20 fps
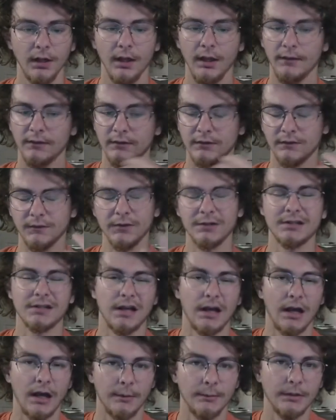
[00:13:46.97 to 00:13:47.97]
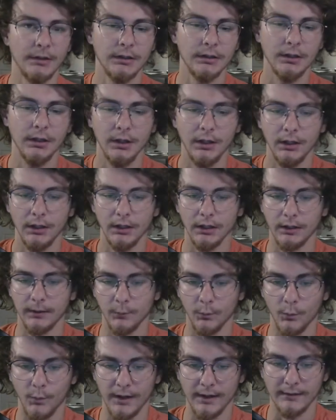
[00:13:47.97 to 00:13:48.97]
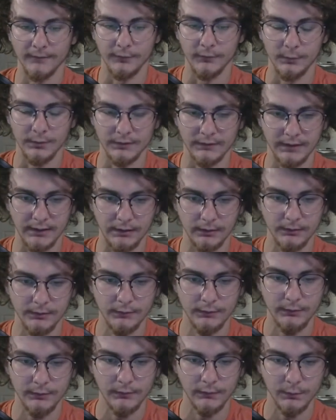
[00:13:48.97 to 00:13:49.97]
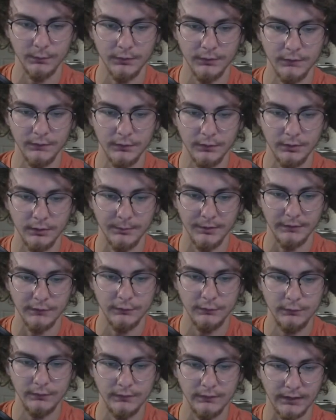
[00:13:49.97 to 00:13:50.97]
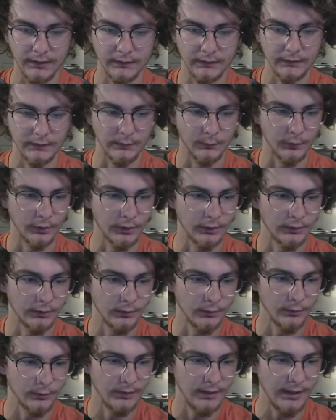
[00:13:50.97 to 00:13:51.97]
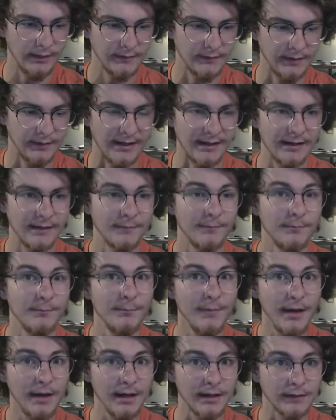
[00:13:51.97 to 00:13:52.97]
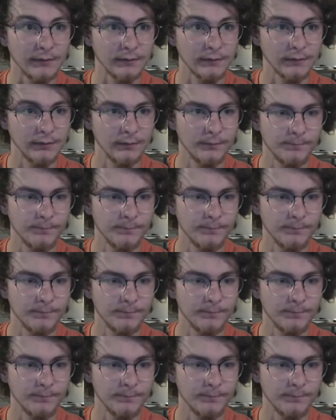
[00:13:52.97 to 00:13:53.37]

This is a very common way of doing title intros. So we're going to start at about 2 seconds and we're going to create a mask.